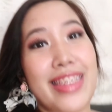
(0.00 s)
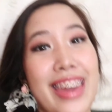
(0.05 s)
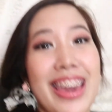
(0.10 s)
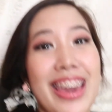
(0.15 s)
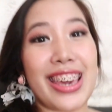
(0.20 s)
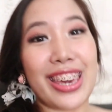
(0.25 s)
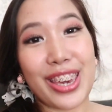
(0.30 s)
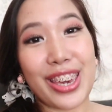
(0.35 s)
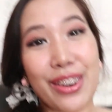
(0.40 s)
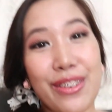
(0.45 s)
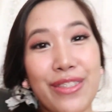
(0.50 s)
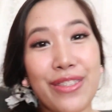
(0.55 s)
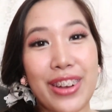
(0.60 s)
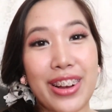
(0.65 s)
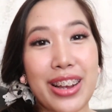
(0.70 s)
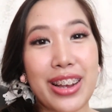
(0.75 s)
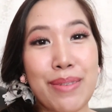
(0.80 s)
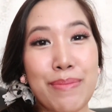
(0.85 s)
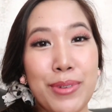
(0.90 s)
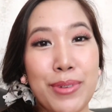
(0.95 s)
Thank you
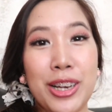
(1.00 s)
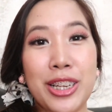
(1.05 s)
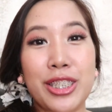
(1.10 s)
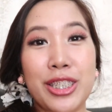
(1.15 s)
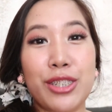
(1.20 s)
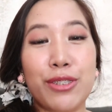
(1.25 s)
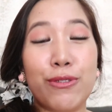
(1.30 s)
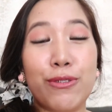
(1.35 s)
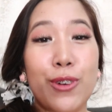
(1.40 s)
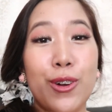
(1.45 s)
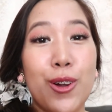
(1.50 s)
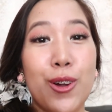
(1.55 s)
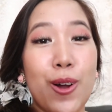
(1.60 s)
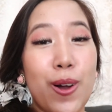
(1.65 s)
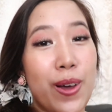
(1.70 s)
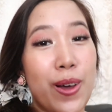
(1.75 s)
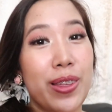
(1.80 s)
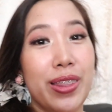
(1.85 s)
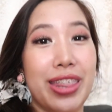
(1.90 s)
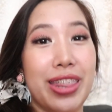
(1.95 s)
very much for
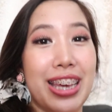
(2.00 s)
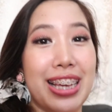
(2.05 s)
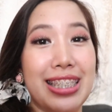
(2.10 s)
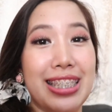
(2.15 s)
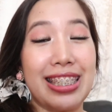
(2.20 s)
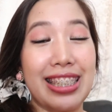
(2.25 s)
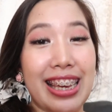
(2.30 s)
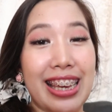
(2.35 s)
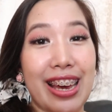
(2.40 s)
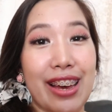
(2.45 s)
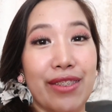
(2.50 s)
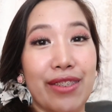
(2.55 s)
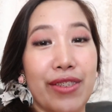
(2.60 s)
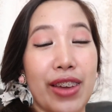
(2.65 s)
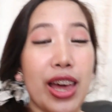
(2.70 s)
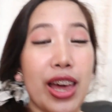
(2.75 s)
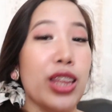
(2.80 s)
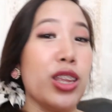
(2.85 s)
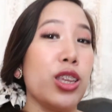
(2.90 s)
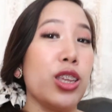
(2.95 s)
all these gifts,
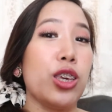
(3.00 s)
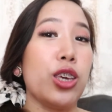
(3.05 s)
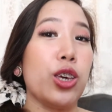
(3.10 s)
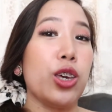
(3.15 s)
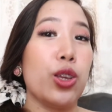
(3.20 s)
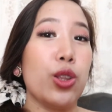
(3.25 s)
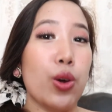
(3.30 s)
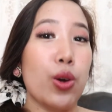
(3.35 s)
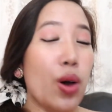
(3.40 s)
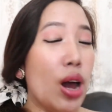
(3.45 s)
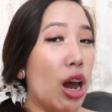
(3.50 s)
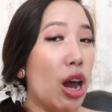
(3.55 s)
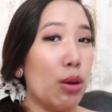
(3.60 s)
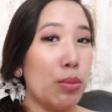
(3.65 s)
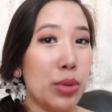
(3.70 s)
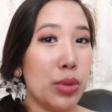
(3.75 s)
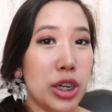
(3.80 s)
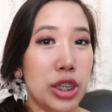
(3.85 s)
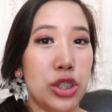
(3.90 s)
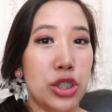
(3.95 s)
and you know how
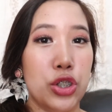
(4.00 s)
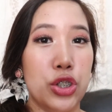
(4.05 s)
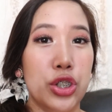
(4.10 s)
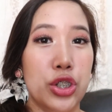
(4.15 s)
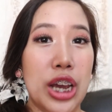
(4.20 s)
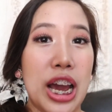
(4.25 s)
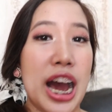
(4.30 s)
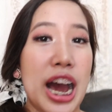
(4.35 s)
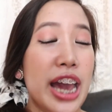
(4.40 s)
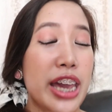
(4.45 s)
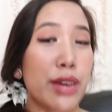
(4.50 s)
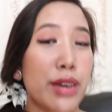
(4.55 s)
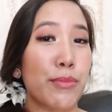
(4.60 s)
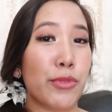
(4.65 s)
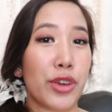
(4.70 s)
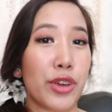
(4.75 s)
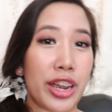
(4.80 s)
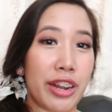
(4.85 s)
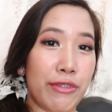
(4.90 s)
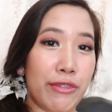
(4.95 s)
much I am
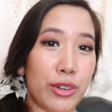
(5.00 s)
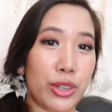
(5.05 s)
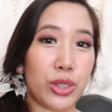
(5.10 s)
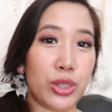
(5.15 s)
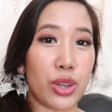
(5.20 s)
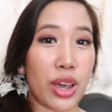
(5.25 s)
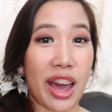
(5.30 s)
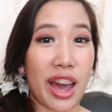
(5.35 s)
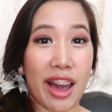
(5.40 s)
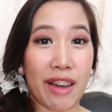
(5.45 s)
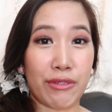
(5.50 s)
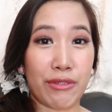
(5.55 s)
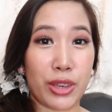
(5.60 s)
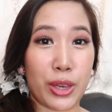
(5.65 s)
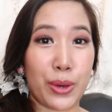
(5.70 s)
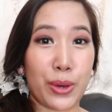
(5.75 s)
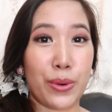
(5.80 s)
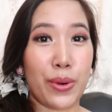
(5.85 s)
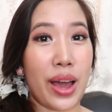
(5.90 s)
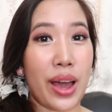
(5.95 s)
grateful to have
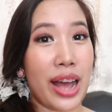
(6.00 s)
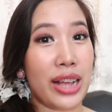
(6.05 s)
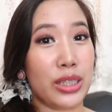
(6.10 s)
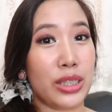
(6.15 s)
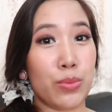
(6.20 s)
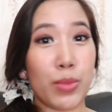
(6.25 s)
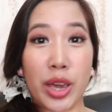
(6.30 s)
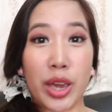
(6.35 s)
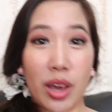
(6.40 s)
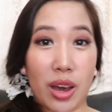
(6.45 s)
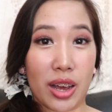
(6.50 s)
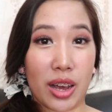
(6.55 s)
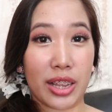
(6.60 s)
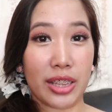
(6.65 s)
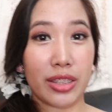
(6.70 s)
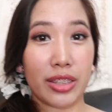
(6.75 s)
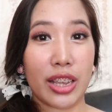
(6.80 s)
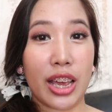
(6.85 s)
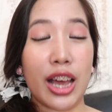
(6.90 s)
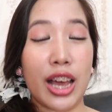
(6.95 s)
you as my
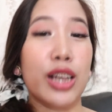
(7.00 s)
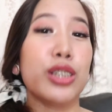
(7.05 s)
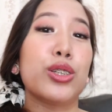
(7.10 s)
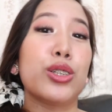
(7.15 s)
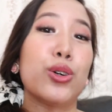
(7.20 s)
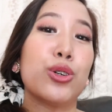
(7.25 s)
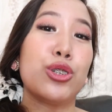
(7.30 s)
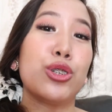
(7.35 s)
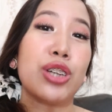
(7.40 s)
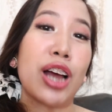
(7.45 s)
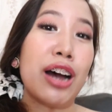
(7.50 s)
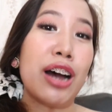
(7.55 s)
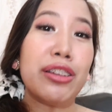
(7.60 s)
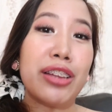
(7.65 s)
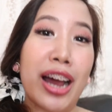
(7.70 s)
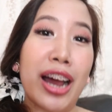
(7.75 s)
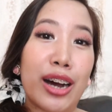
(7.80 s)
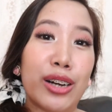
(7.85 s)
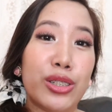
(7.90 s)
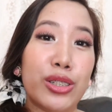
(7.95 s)
aunt. So shout
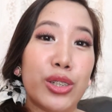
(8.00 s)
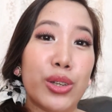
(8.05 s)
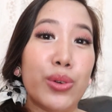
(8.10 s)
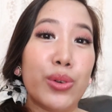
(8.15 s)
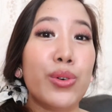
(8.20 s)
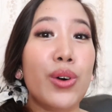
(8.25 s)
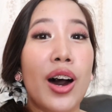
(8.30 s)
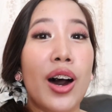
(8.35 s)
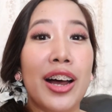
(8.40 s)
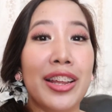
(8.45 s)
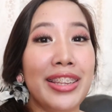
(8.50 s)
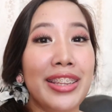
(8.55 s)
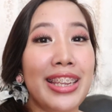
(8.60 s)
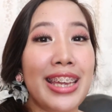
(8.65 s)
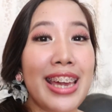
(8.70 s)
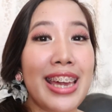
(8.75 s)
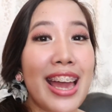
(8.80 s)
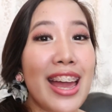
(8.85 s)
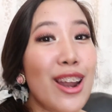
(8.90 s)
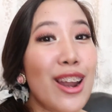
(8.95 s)
out to
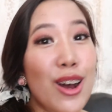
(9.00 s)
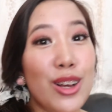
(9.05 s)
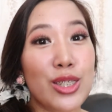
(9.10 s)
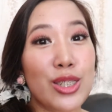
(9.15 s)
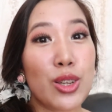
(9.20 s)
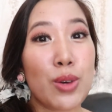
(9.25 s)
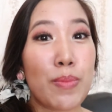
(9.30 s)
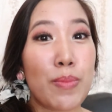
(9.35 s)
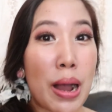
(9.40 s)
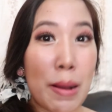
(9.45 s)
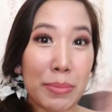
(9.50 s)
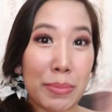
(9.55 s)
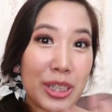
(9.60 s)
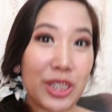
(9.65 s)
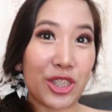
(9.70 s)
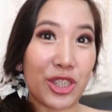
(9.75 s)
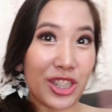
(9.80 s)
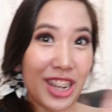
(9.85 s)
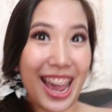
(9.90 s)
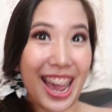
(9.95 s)
Auntie and also Papa
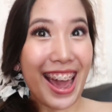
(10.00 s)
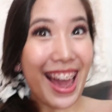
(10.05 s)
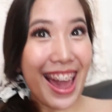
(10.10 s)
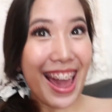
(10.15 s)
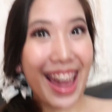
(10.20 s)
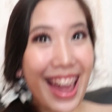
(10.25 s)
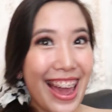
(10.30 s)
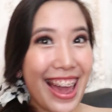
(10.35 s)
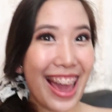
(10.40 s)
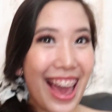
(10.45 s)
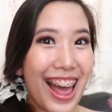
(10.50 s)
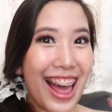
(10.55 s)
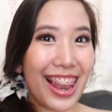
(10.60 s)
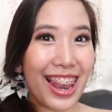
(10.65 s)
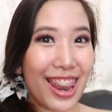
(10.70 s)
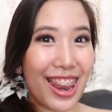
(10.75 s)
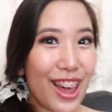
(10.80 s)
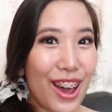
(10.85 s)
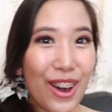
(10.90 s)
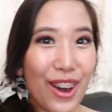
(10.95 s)
Jay.
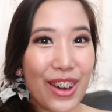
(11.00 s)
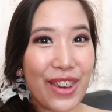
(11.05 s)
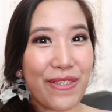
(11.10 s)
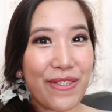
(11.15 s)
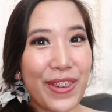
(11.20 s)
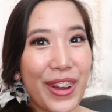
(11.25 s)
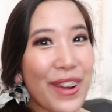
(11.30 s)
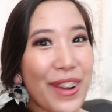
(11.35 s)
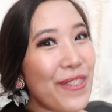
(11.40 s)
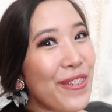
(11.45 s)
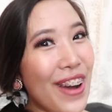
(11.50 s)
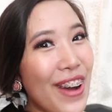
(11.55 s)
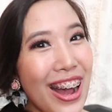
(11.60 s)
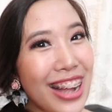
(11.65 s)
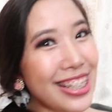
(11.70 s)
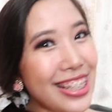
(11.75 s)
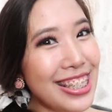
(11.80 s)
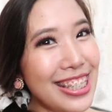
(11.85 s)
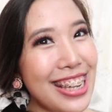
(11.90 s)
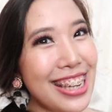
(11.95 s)
Hello, if you're
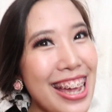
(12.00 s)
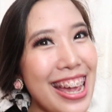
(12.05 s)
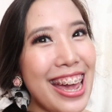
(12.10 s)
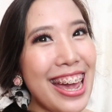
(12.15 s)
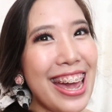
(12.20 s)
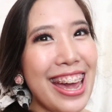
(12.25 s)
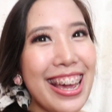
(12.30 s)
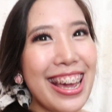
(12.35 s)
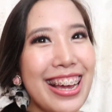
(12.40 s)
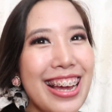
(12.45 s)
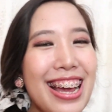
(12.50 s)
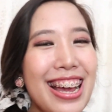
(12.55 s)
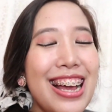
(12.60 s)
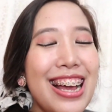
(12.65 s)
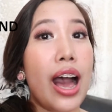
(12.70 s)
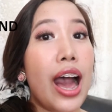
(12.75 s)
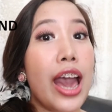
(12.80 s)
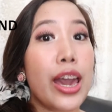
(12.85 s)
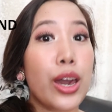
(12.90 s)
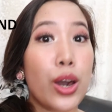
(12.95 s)
watching.
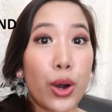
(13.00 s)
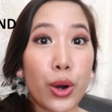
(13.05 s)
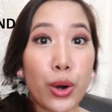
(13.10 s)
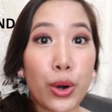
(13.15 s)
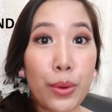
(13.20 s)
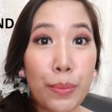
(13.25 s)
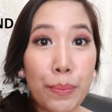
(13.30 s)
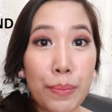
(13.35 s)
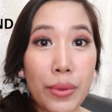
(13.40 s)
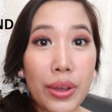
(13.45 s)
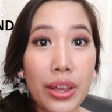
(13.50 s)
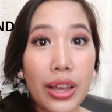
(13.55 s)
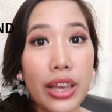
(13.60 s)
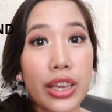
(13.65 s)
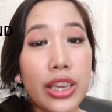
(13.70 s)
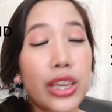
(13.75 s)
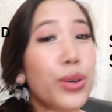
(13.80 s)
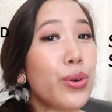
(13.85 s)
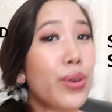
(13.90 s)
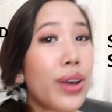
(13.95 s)
I hope
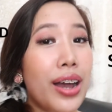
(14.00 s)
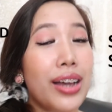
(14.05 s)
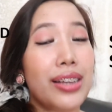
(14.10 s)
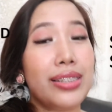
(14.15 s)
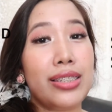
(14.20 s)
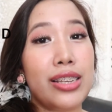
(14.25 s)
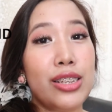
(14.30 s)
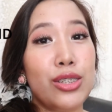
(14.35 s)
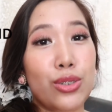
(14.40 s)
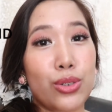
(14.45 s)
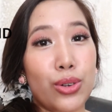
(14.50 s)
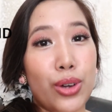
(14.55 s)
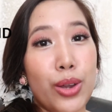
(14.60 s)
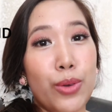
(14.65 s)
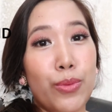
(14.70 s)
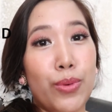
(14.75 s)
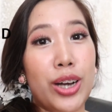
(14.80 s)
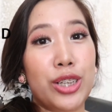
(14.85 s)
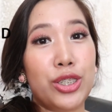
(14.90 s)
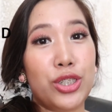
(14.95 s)
you guys
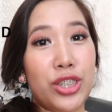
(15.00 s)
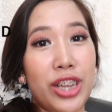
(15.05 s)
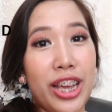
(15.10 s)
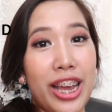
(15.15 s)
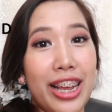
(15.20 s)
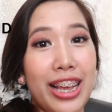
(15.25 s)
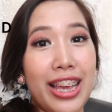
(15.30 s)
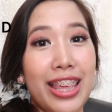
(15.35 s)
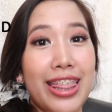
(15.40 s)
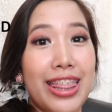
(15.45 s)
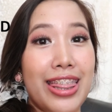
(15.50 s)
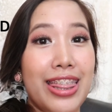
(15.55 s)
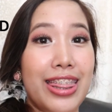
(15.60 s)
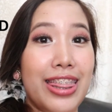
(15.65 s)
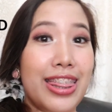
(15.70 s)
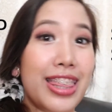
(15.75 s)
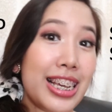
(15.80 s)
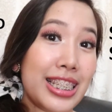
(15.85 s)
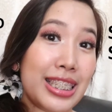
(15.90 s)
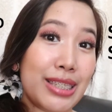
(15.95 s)
enjoyed watching
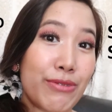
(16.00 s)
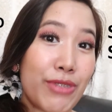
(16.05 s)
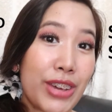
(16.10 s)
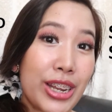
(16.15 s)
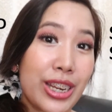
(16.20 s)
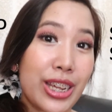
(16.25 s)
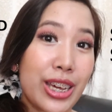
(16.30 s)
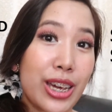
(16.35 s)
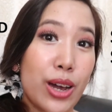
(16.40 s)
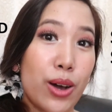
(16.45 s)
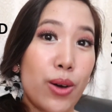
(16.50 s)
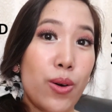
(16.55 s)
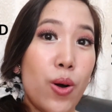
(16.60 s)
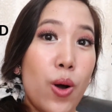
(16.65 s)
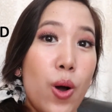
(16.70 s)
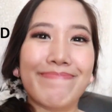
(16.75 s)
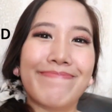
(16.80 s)
this video.